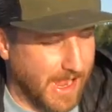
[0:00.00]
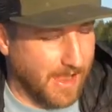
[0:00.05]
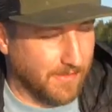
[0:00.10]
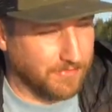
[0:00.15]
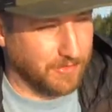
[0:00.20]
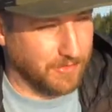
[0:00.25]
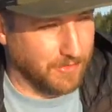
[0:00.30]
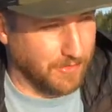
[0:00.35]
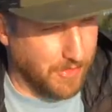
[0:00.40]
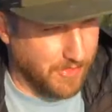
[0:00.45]

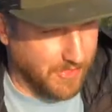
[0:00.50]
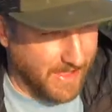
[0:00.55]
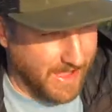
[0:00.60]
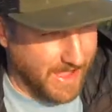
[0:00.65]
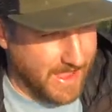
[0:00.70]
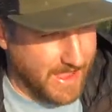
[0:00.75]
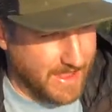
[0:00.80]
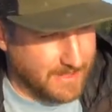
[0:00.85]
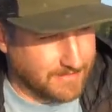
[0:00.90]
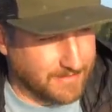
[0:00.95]
after
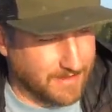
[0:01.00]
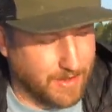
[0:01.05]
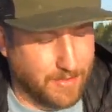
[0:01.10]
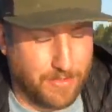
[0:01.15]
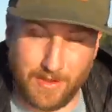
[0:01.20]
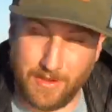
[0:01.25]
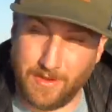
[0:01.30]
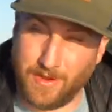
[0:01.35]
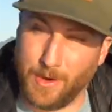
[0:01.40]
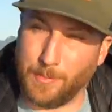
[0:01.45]
that, I
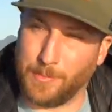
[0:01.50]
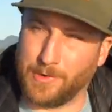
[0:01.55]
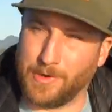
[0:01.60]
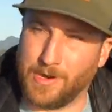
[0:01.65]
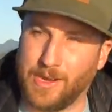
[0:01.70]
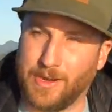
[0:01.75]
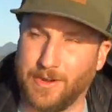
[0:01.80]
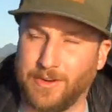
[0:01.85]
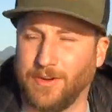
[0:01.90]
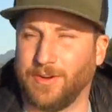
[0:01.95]
think our
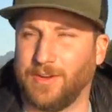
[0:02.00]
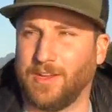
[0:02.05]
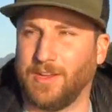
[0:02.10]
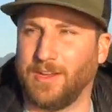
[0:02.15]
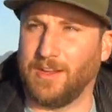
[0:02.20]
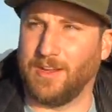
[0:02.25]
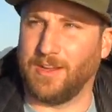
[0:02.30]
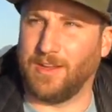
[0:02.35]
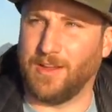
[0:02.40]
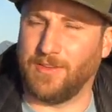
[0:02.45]

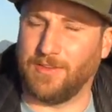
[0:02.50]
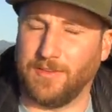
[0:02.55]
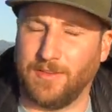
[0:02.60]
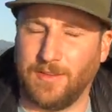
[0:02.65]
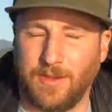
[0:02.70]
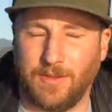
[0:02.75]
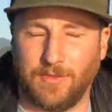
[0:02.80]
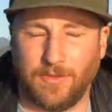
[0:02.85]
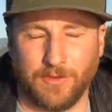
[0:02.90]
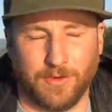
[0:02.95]
priority is
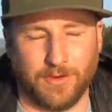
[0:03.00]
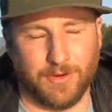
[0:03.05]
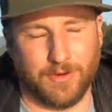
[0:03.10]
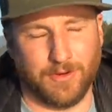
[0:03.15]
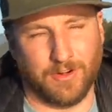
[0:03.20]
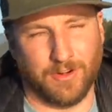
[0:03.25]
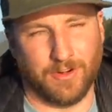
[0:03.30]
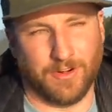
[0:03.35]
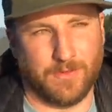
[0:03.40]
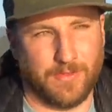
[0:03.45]

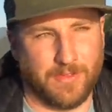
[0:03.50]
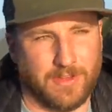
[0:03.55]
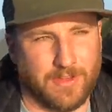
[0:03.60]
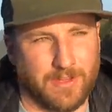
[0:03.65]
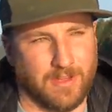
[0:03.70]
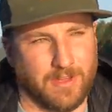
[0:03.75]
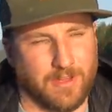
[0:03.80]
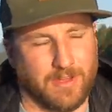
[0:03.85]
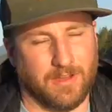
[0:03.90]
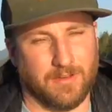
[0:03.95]
either
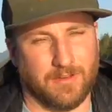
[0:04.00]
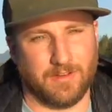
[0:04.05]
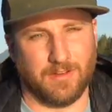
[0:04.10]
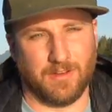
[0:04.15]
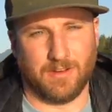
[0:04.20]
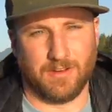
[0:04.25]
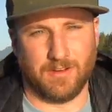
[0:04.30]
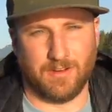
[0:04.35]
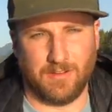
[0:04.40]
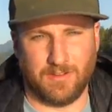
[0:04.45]
the
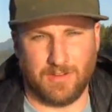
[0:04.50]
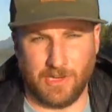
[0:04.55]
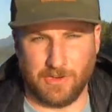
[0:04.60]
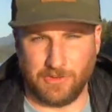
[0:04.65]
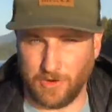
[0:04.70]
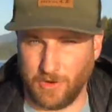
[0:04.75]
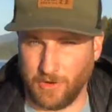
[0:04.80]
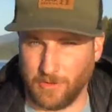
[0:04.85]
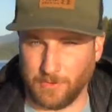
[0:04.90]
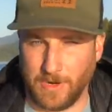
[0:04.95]

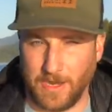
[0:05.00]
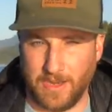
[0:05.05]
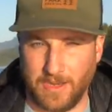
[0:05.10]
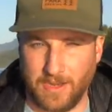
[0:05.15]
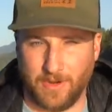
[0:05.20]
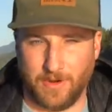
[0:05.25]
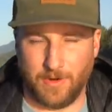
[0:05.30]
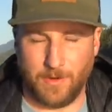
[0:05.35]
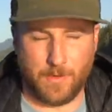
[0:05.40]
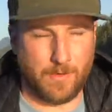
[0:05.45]
digital
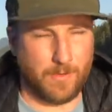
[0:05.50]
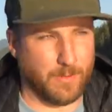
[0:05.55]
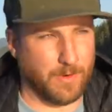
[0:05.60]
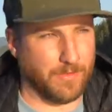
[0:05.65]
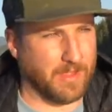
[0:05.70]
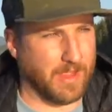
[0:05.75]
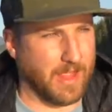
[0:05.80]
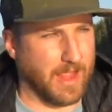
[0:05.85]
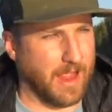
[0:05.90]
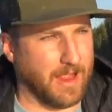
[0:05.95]
radio
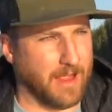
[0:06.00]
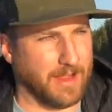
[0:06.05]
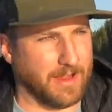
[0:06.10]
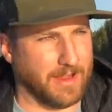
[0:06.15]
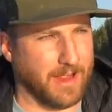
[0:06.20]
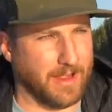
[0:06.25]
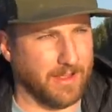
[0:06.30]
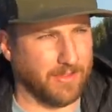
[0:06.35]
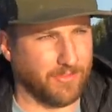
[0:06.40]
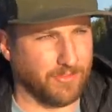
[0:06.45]
with the
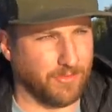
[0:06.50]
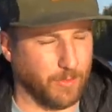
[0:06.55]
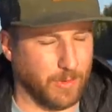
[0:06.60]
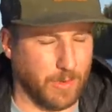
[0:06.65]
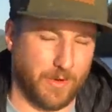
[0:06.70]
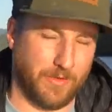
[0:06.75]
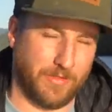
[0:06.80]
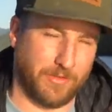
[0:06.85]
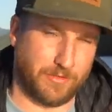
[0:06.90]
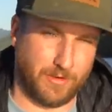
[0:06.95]
AIS.
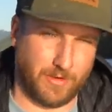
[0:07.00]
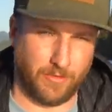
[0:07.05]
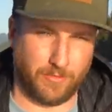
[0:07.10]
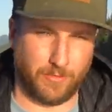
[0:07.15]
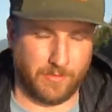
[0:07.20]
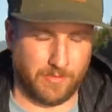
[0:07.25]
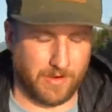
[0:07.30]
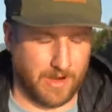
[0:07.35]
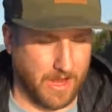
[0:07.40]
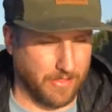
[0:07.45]
We want the
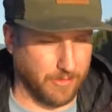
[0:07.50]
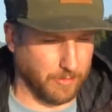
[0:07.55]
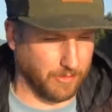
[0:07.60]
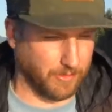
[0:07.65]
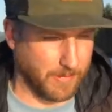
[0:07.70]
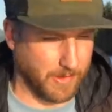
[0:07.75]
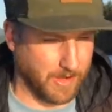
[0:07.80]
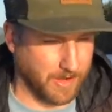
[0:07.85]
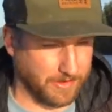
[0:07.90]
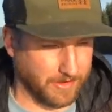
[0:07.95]
transceiver and the
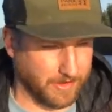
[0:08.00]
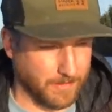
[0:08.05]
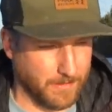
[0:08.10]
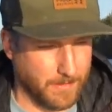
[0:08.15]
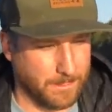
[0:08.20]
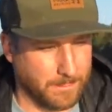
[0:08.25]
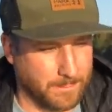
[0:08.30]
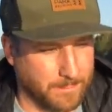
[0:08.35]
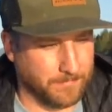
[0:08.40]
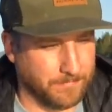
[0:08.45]
responder.
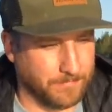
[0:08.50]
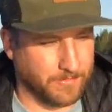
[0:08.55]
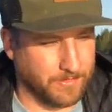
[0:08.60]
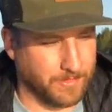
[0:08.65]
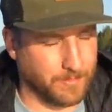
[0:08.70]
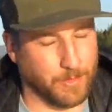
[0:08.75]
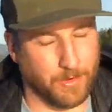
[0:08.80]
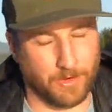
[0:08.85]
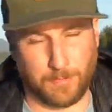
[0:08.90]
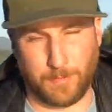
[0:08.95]

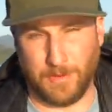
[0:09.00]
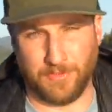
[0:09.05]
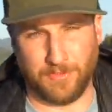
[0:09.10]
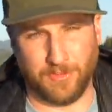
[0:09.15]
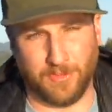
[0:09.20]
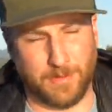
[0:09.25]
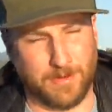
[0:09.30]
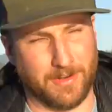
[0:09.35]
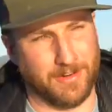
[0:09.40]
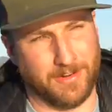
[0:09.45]
It's more
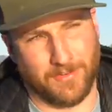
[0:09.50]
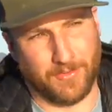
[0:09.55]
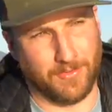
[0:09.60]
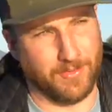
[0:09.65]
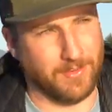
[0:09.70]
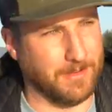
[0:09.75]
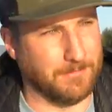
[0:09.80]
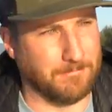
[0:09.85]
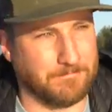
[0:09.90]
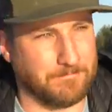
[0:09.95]
expensive, but
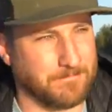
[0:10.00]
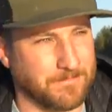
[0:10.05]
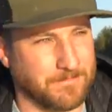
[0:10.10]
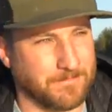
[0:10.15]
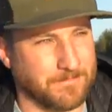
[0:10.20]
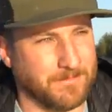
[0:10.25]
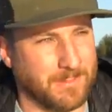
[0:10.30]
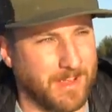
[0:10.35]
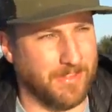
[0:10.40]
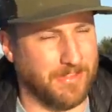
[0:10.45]
honestly,
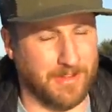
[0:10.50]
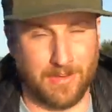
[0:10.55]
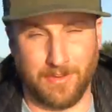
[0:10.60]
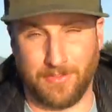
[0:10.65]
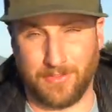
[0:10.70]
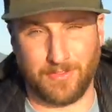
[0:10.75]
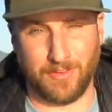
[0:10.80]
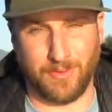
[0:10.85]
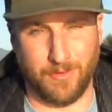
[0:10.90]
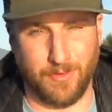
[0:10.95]
I think
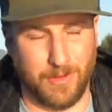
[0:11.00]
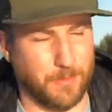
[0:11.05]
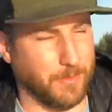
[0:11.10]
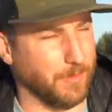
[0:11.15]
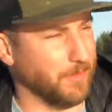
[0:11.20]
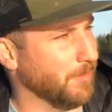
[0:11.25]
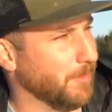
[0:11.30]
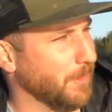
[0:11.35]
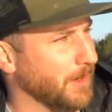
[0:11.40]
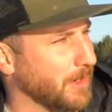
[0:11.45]
it's totally
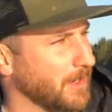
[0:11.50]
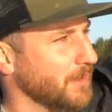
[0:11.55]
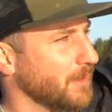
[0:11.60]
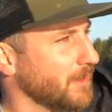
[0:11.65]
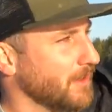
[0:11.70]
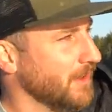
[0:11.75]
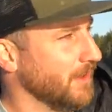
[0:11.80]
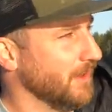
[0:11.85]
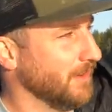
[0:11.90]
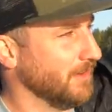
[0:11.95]
worth the money
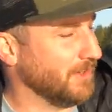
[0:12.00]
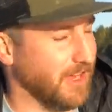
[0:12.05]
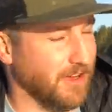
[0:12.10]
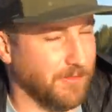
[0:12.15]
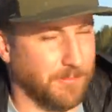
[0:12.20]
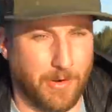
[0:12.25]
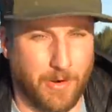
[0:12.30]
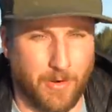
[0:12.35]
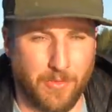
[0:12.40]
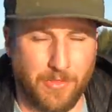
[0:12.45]
to
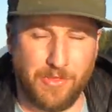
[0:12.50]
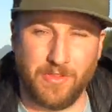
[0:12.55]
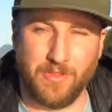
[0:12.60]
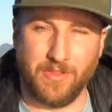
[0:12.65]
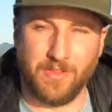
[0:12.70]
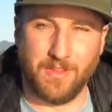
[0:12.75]
have both.